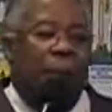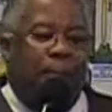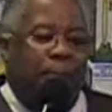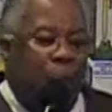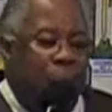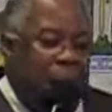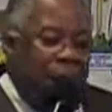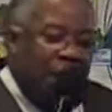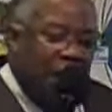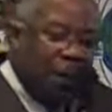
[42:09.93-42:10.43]
going to
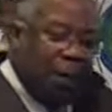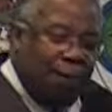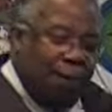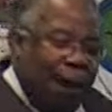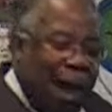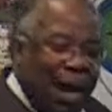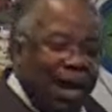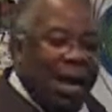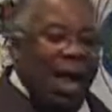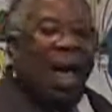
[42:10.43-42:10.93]
pull this
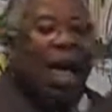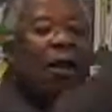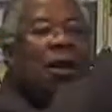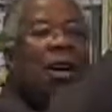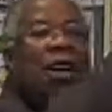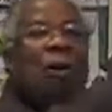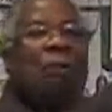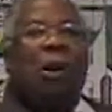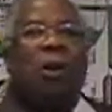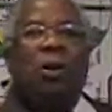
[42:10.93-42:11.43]
night down
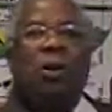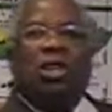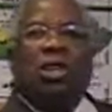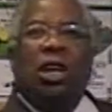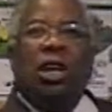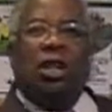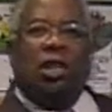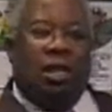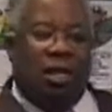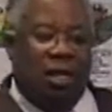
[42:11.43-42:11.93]
and go be with
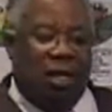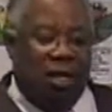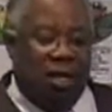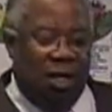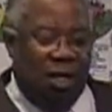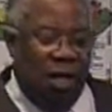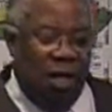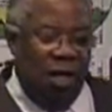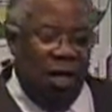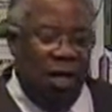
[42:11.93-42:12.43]
Jesus.
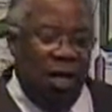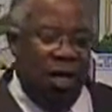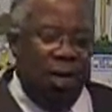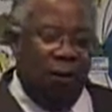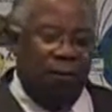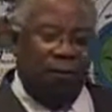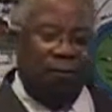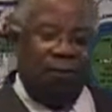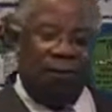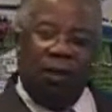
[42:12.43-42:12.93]
Yeah.
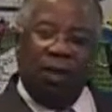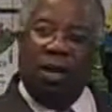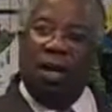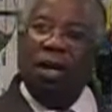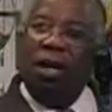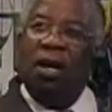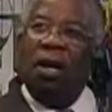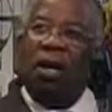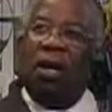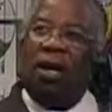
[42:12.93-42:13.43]

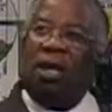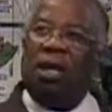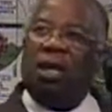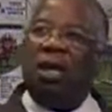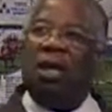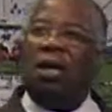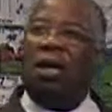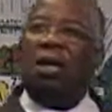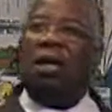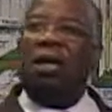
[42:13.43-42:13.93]

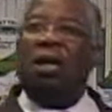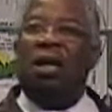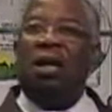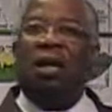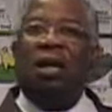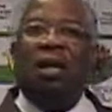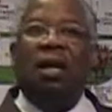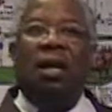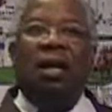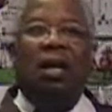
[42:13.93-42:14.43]
Hallelujah.
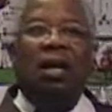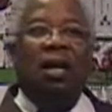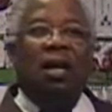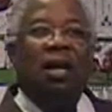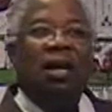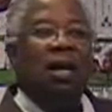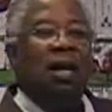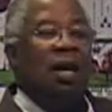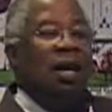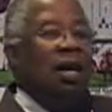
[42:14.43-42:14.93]

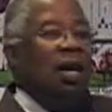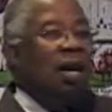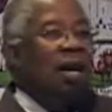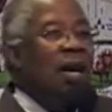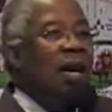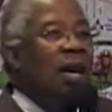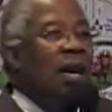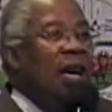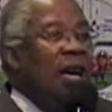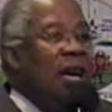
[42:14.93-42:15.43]

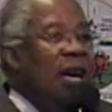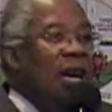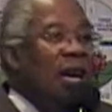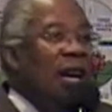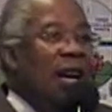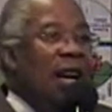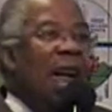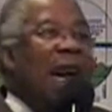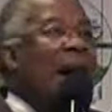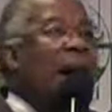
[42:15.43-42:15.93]

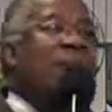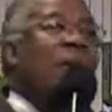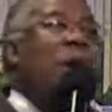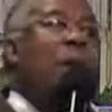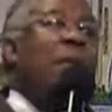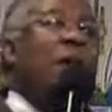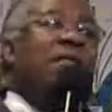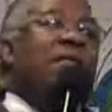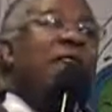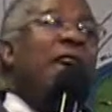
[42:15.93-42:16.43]
Hallelujah. I
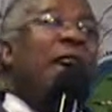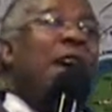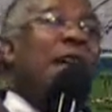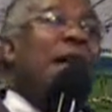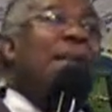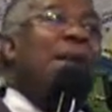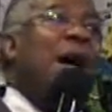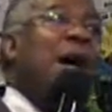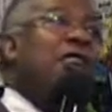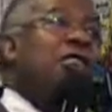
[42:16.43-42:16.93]
won't be thinking
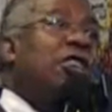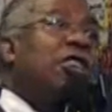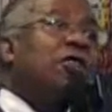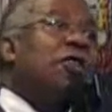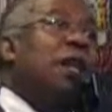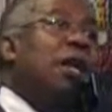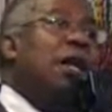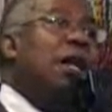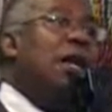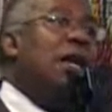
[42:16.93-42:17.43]
about
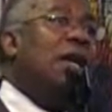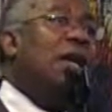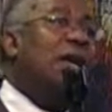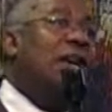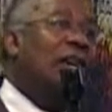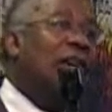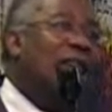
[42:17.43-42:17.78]
you, honey.